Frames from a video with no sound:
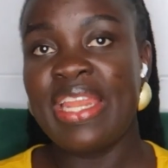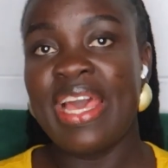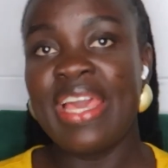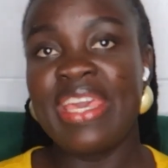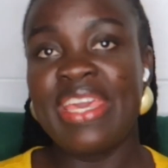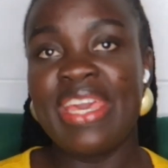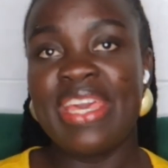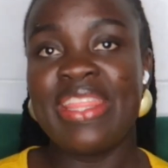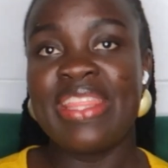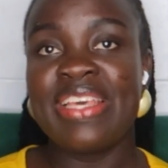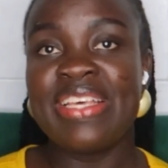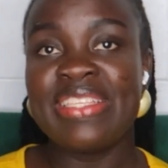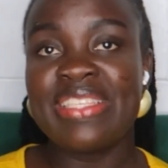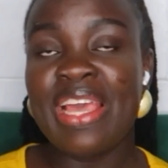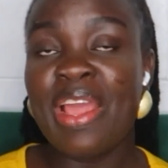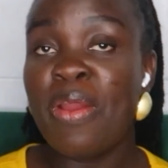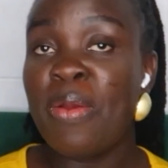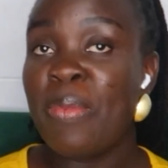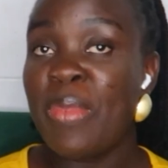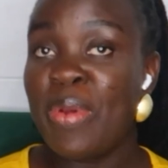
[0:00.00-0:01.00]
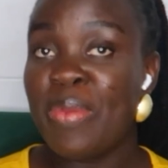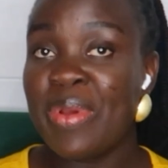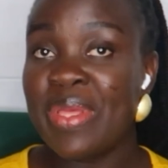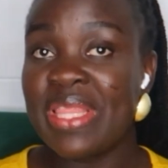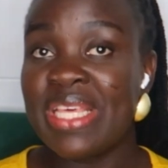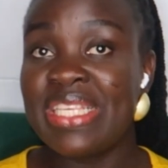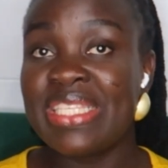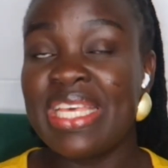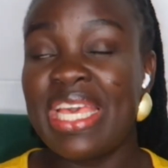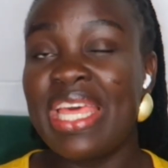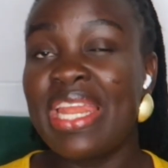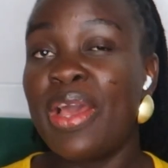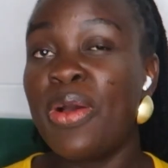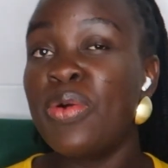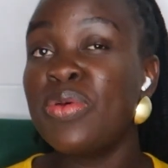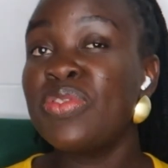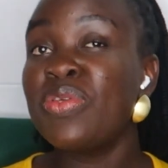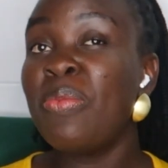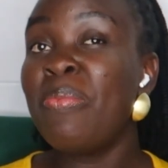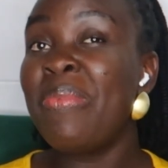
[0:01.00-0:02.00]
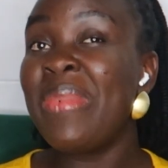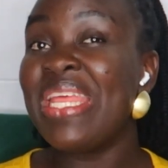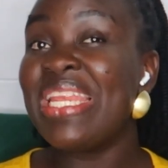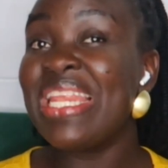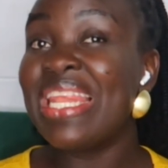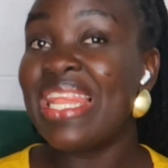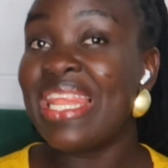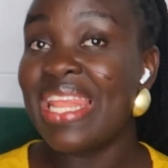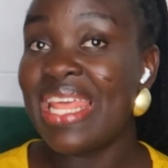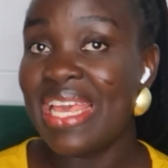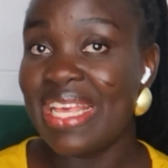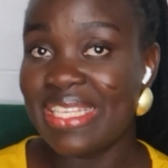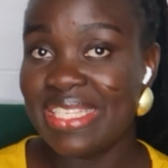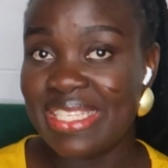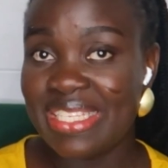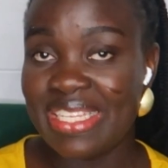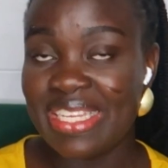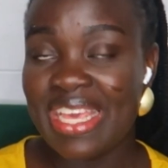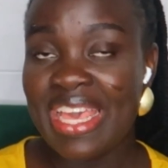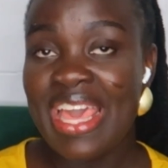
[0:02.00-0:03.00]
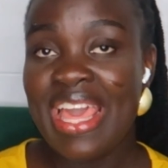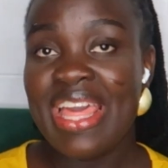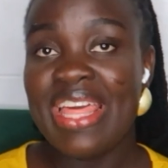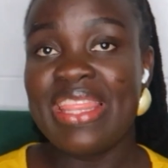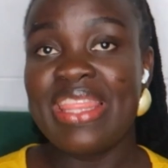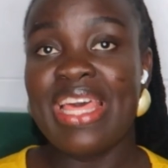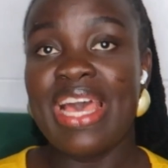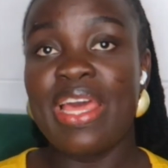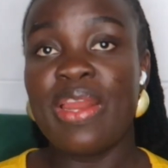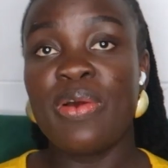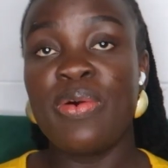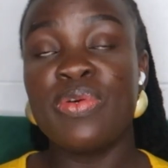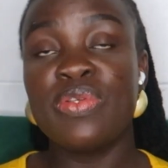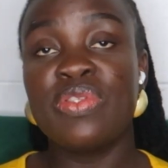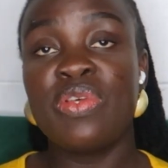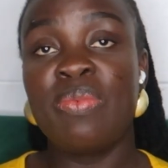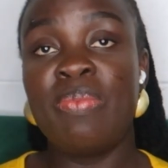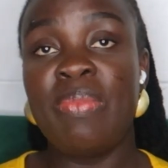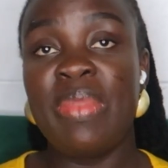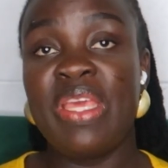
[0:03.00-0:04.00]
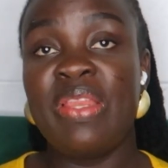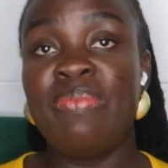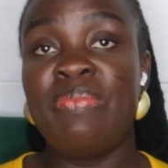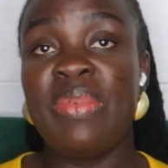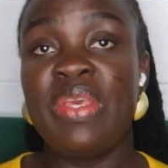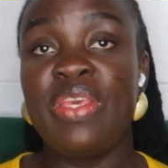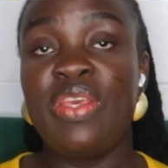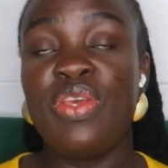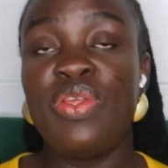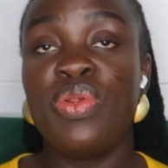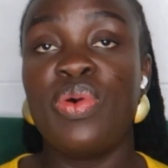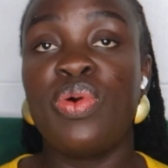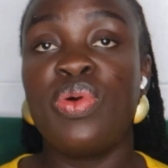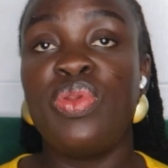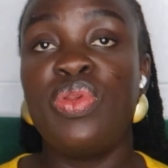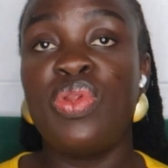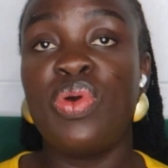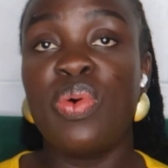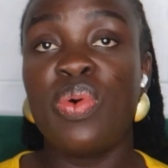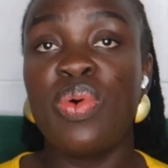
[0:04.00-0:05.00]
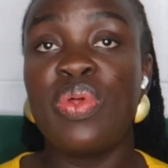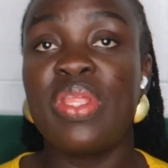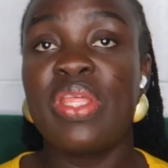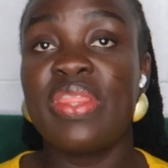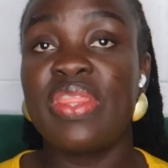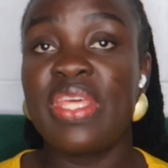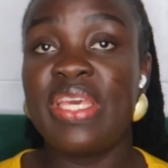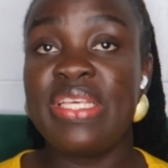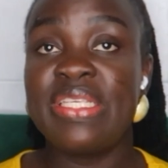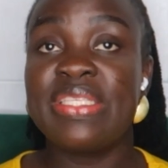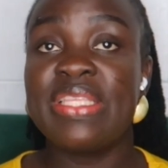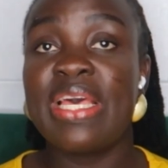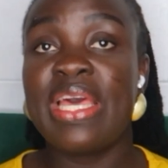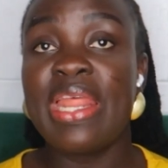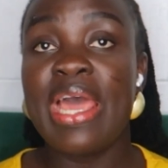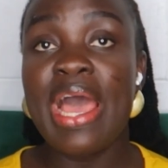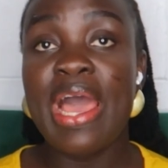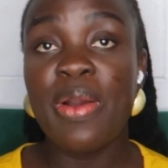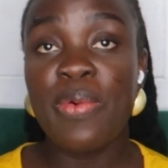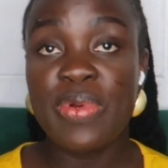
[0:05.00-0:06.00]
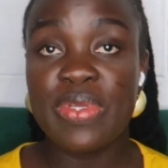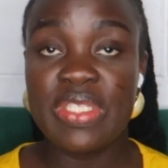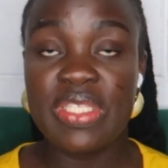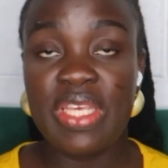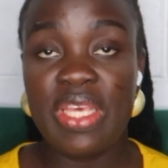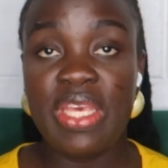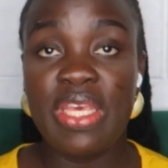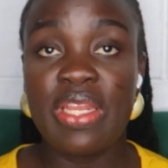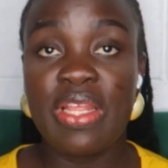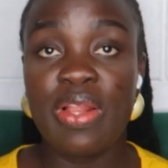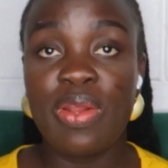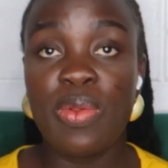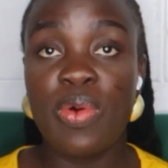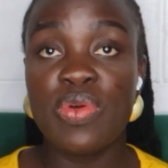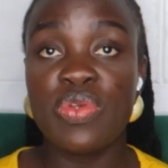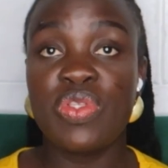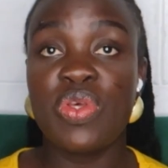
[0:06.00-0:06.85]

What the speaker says: I get this, I remember this, and I also made list that also made me, you know the things that I was taking along.